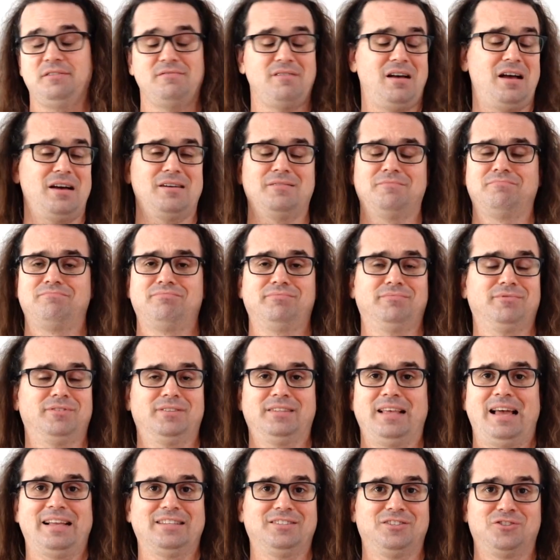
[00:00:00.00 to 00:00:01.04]
uh,
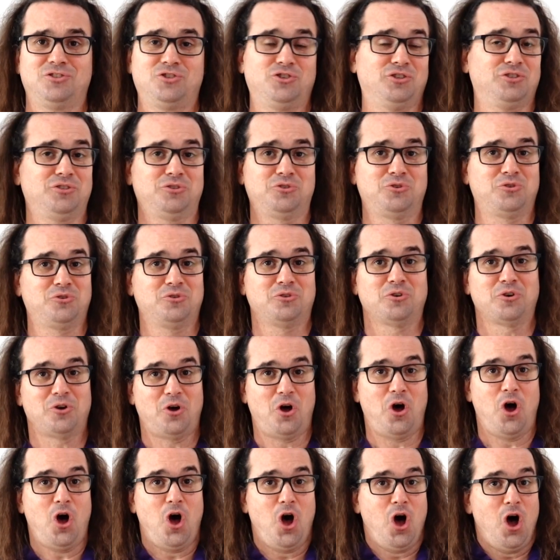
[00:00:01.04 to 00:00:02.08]
that's just
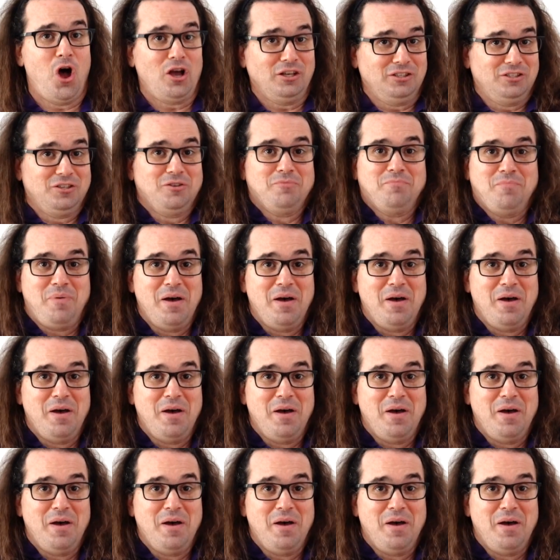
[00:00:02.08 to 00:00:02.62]
awesome.